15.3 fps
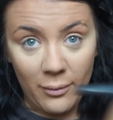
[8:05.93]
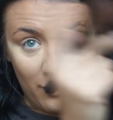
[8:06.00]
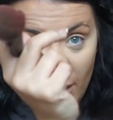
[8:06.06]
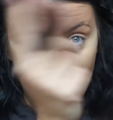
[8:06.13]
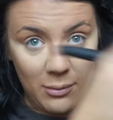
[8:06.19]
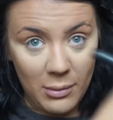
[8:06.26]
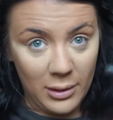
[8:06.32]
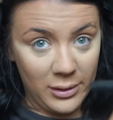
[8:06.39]

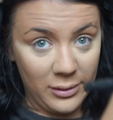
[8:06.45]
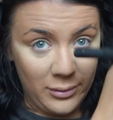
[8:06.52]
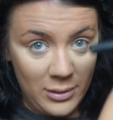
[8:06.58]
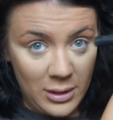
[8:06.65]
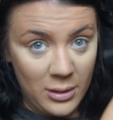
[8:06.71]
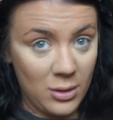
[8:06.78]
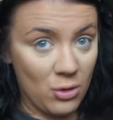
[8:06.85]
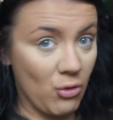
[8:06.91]
Email
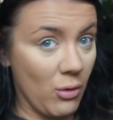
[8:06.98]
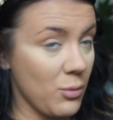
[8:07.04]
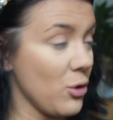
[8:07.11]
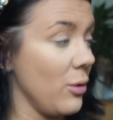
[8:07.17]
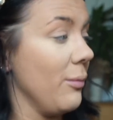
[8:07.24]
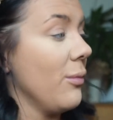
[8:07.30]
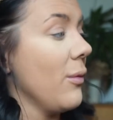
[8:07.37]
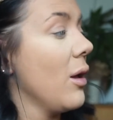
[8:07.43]
in the
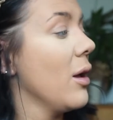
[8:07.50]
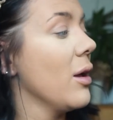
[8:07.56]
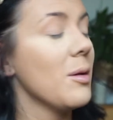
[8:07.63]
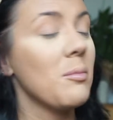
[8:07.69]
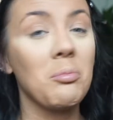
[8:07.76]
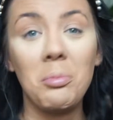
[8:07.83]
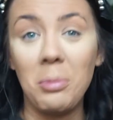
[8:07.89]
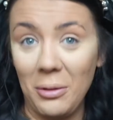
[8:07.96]
description.
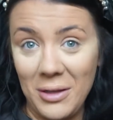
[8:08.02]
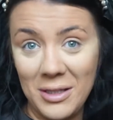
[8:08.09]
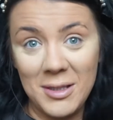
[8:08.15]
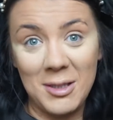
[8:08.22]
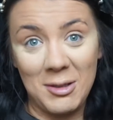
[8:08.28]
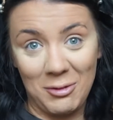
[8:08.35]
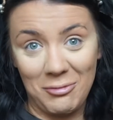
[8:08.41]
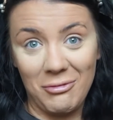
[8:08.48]
But this
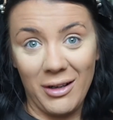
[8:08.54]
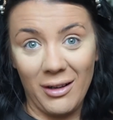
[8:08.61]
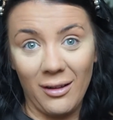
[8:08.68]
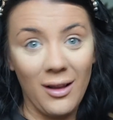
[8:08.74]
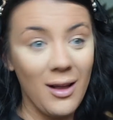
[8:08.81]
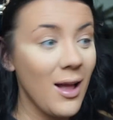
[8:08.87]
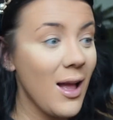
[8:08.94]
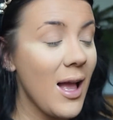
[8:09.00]
is unreal.
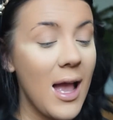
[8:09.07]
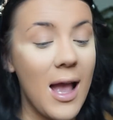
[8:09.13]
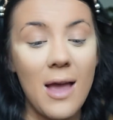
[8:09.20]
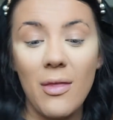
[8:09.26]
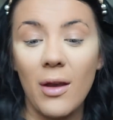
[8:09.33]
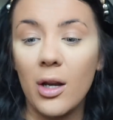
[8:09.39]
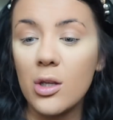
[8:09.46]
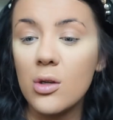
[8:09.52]

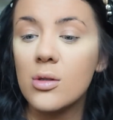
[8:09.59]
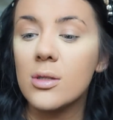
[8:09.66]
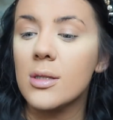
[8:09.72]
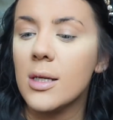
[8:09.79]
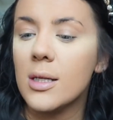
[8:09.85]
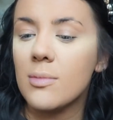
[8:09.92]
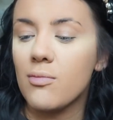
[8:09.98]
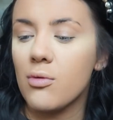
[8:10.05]
And then I use
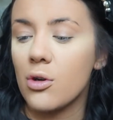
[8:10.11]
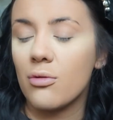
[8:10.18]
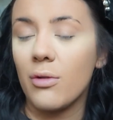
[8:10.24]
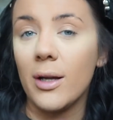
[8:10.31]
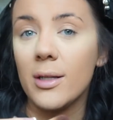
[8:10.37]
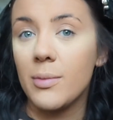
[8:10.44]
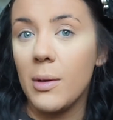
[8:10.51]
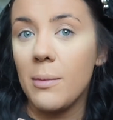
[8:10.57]
this brush, right?
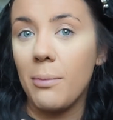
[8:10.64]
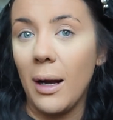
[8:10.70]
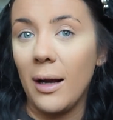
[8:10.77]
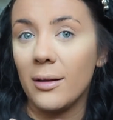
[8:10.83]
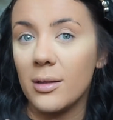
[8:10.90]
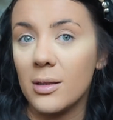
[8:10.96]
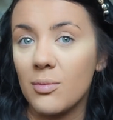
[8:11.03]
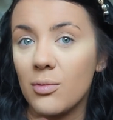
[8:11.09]
It's been
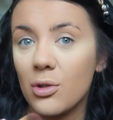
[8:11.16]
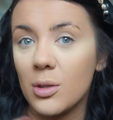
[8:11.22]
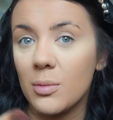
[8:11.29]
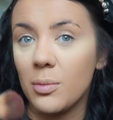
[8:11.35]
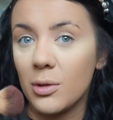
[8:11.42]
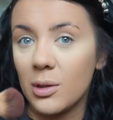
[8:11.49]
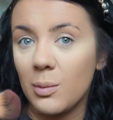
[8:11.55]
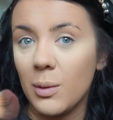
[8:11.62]
battered, this brush,
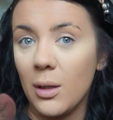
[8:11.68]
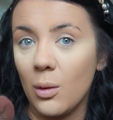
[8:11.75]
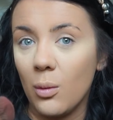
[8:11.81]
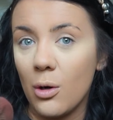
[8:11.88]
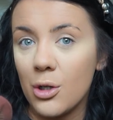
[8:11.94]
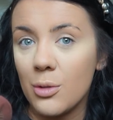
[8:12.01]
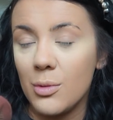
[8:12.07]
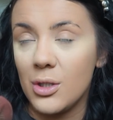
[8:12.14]
but it's been in the
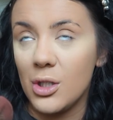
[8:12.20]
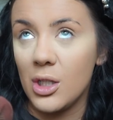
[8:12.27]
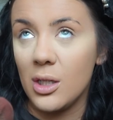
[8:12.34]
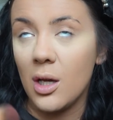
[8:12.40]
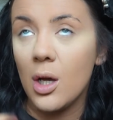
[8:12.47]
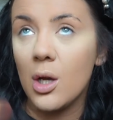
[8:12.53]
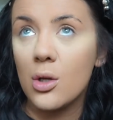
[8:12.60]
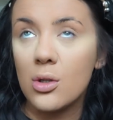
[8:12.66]
washing machine.
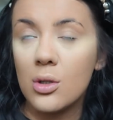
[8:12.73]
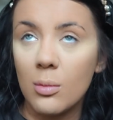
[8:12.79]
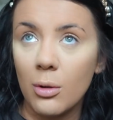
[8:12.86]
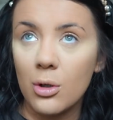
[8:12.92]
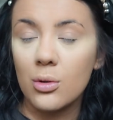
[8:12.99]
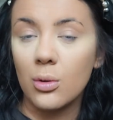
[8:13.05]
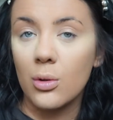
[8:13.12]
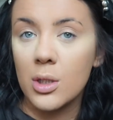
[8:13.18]

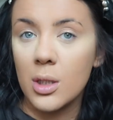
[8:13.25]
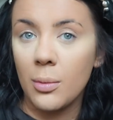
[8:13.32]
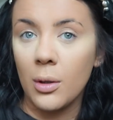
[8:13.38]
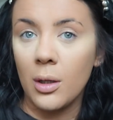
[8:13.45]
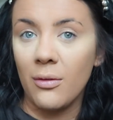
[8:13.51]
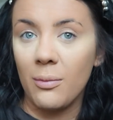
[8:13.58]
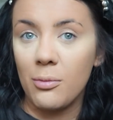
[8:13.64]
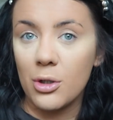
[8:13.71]
Someone told us to put
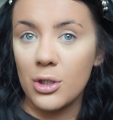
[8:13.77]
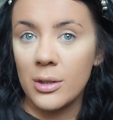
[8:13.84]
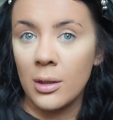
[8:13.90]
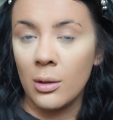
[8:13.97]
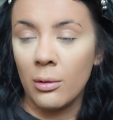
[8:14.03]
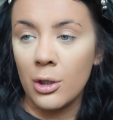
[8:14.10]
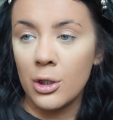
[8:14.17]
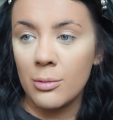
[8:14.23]
your brushes in the
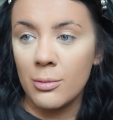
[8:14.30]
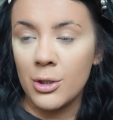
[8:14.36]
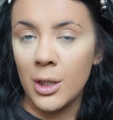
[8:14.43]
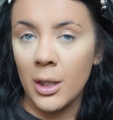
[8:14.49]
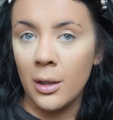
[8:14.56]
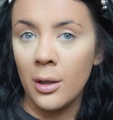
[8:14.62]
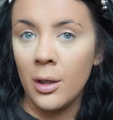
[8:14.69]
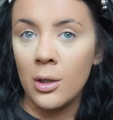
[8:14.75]
washing
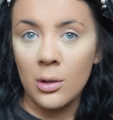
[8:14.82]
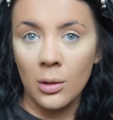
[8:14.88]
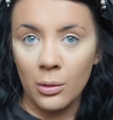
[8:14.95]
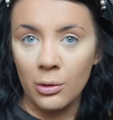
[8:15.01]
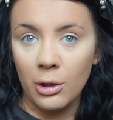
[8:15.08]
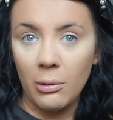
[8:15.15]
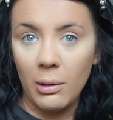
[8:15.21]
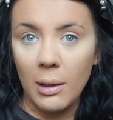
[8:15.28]
machine. Don't
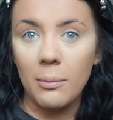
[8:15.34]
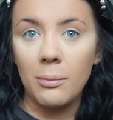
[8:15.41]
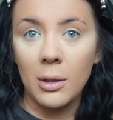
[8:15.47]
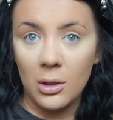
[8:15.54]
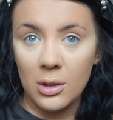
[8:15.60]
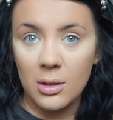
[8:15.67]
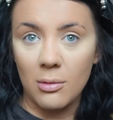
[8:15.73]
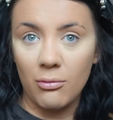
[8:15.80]
do it
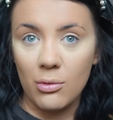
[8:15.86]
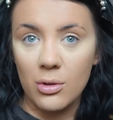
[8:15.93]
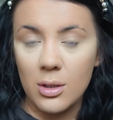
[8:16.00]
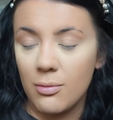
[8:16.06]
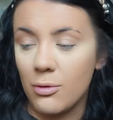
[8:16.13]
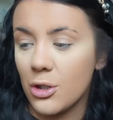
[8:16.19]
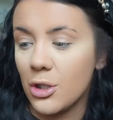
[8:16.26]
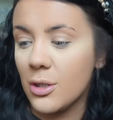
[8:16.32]
because it ruins your
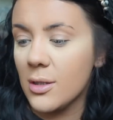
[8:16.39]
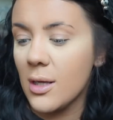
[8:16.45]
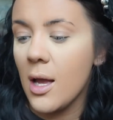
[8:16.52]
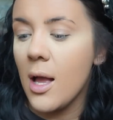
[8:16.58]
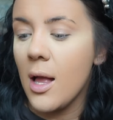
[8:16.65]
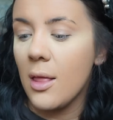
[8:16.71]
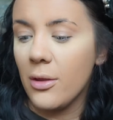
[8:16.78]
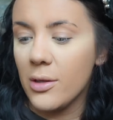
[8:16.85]
brushes.
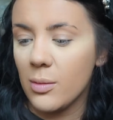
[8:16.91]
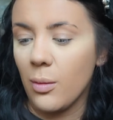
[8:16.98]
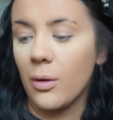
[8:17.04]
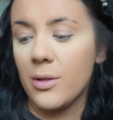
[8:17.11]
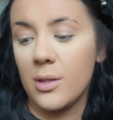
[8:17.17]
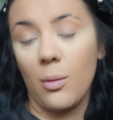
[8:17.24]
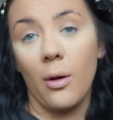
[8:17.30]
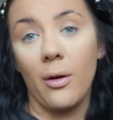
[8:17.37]
This one
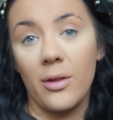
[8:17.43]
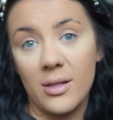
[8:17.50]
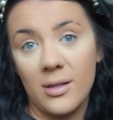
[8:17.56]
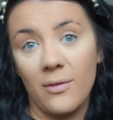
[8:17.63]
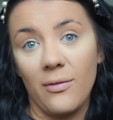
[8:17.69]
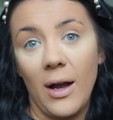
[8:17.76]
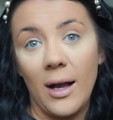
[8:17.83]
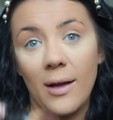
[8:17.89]
is one of the
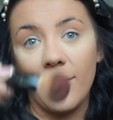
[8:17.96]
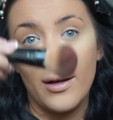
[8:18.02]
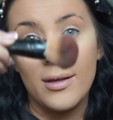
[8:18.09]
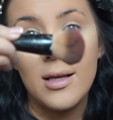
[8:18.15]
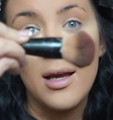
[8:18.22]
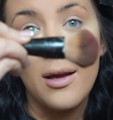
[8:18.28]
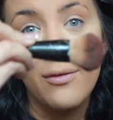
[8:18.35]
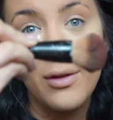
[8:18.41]
survivors.
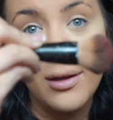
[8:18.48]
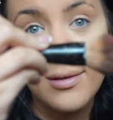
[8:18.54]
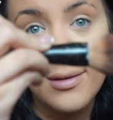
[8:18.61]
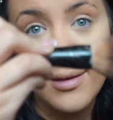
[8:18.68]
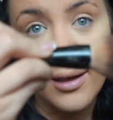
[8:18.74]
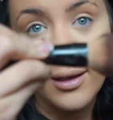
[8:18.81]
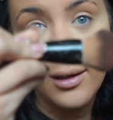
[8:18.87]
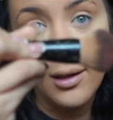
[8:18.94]
You can
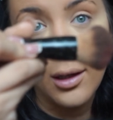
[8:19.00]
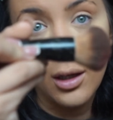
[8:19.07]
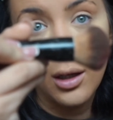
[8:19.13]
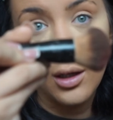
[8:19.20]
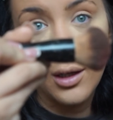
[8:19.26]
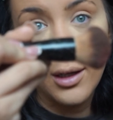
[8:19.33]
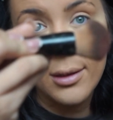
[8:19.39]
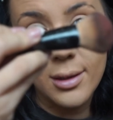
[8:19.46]
see
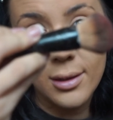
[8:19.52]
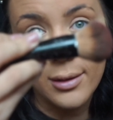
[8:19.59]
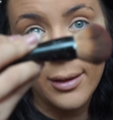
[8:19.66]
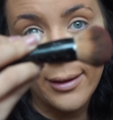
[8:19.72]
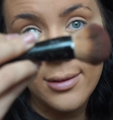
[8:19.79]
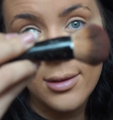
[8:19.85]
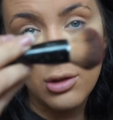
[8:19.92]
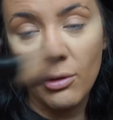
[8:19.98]
it did
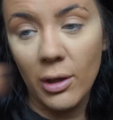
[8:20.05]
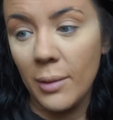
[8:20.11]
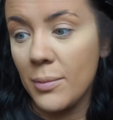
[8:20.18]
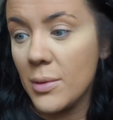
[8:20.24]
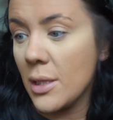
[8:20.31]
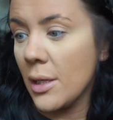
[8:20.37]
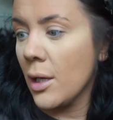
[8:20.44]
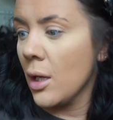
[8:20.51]
get scraped.